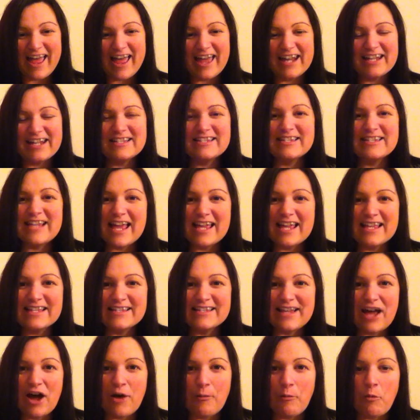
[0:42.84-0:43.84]
And it
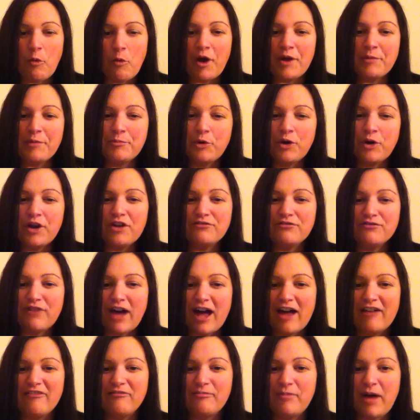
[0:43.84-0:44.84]
says
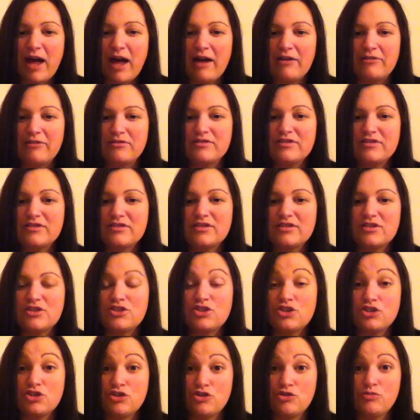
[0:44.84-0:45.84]
1.5 pounds to
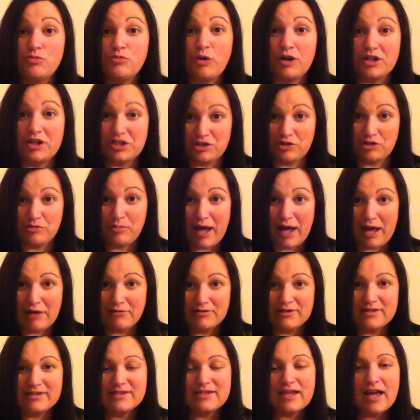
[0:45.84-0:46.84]
2.2
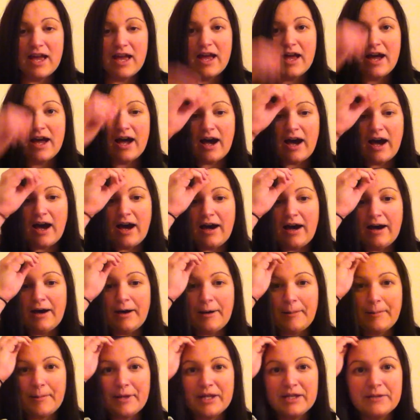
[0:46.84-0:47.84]
pounds.
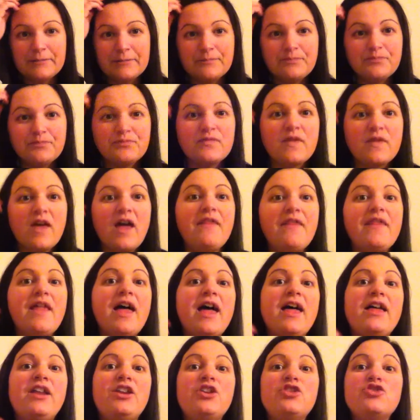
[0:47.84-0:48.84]
And
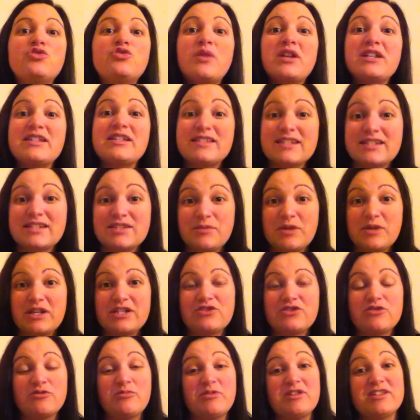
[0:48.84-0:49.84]
then 26
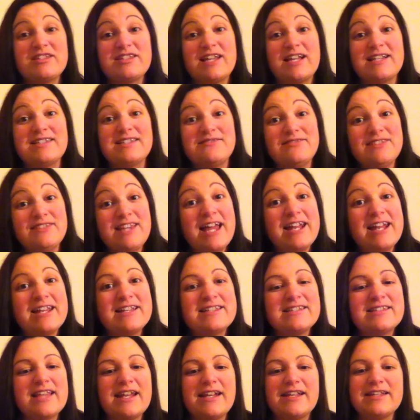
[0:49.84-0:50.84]
weeks, she would be the size of
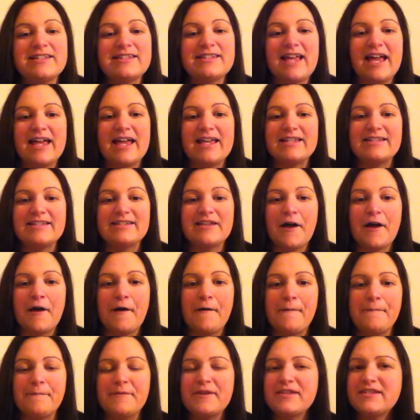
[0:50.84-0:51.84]
lettuce, and it says
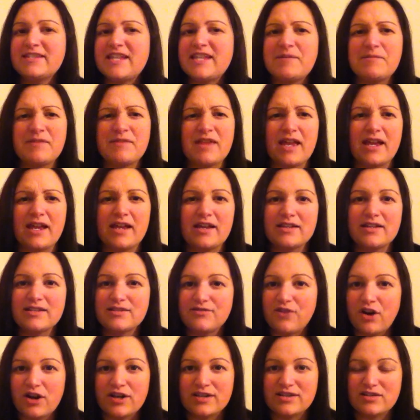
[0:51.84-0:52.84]
the same thing
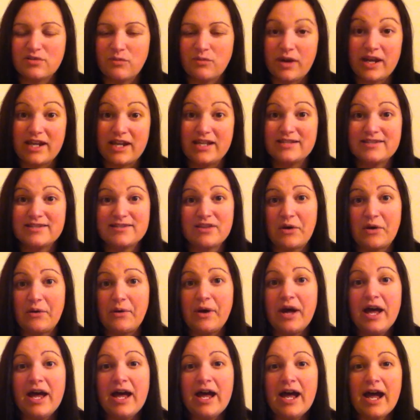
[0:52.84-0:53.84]
as far as the weight.
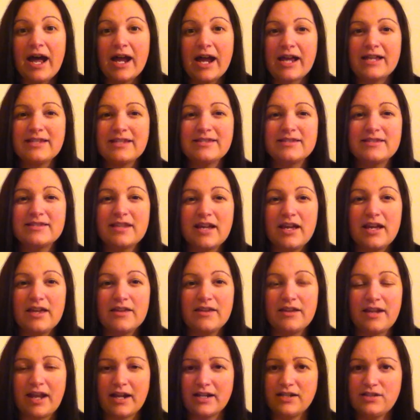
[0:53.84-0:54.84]
So I guess
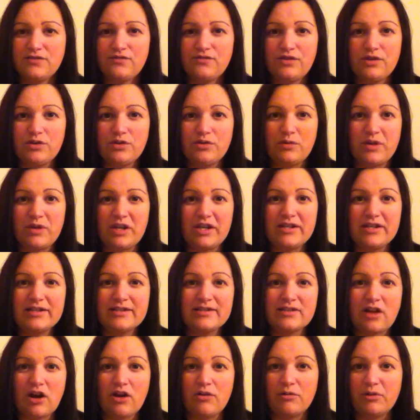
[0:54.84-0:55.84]
the next few
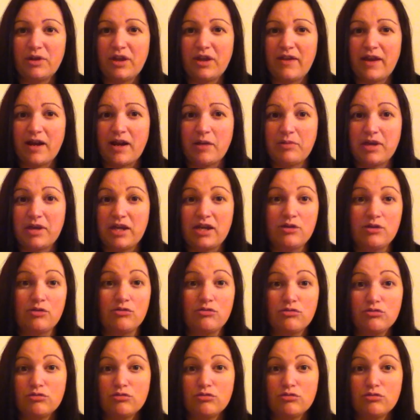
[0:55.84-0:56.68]
weeks aren't really like a big